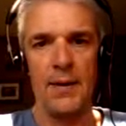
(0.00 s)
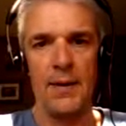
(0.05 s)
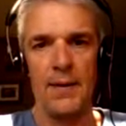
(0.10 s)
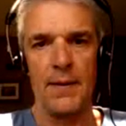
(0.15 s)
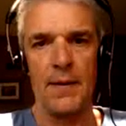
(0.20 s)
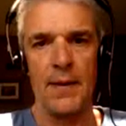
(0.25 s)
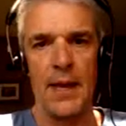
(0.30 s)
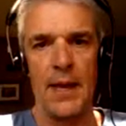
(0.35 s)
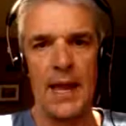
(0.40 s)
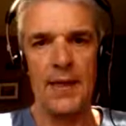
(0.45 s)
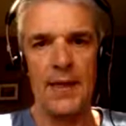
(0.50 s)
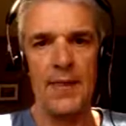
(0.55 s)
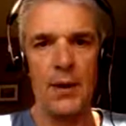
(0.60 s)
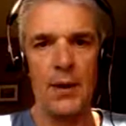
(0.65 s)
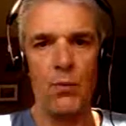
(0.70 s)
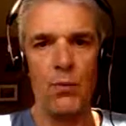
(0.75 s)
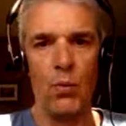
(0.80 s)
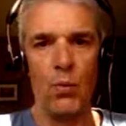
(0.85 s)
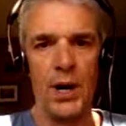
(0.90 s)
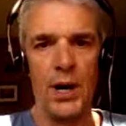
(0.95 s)
and then
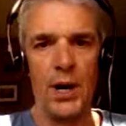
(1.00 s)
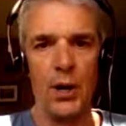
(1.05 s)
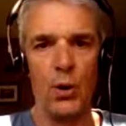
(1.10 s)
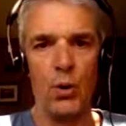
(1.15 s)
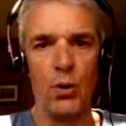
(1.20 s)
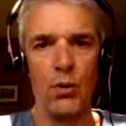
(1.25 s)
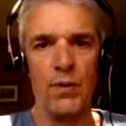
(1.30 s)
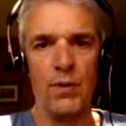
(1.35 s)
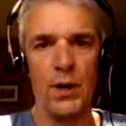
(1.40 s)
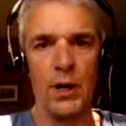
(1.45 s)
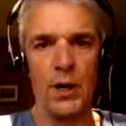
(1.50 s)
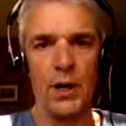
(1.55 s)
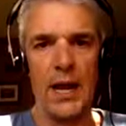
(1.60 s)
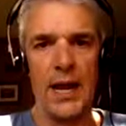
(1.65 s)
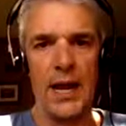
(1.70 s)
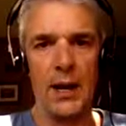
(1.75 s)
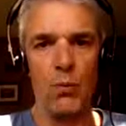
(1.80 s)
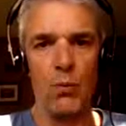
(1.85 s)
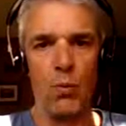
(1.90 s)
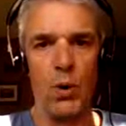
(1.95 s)
1 over
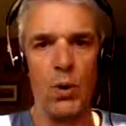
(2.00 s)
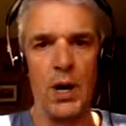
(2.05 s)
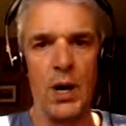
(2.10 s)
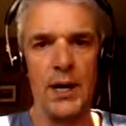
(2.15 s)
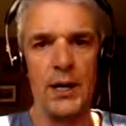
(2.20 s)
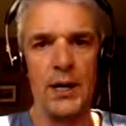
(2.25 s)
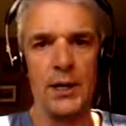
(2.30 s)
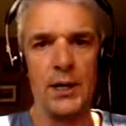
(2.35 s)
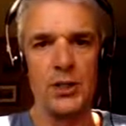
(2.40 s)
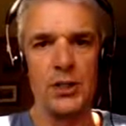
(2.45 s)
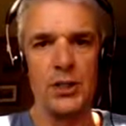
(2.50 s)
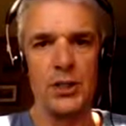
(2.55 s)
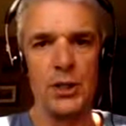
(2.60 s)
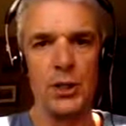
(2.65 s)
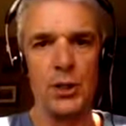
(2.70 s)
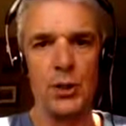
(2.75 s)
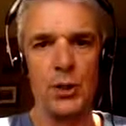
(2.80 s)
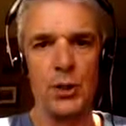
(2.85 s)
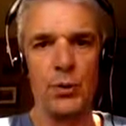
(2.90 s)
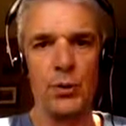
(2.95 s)
and 1,
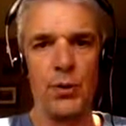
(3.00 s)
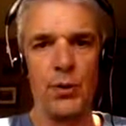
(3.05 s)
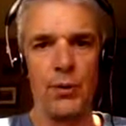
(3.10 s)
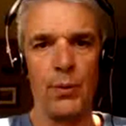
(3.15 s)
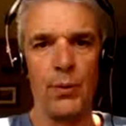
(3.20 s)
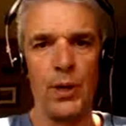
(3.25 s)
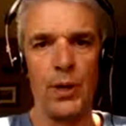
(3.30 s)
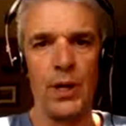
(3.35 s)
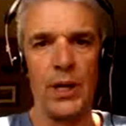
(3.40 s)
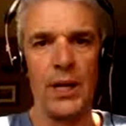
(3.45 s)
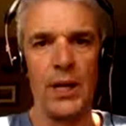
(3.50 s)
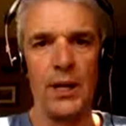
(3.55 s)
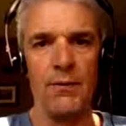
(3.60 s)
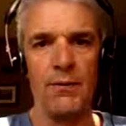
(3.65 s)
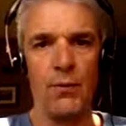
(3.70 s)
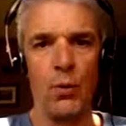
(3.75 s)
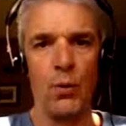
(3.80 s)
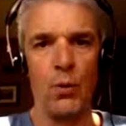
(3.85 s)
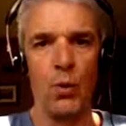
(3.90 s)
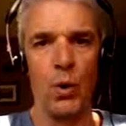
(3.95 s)
2, 3,
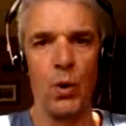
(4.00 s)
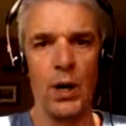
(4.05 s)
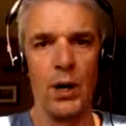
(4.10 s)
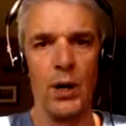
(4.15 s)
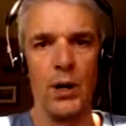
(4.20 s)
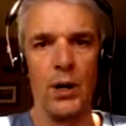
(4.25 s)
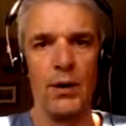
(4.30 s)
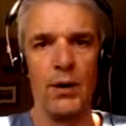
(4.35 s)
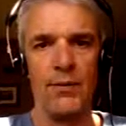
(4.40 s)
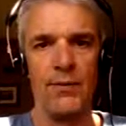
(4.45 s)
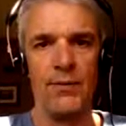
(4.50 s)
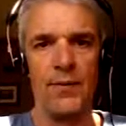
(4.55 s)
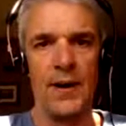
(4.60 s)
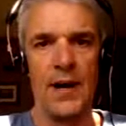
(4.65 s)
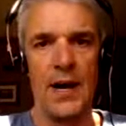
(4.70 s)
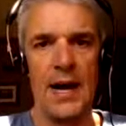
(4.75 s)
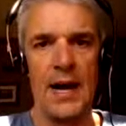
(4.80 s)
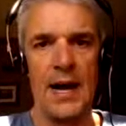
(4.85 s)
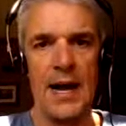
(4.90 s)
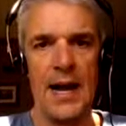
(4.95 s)
4,
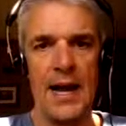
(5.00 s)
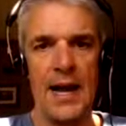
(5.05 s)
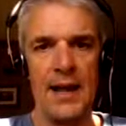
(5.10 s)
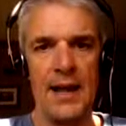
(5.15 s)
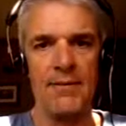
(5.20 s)
5.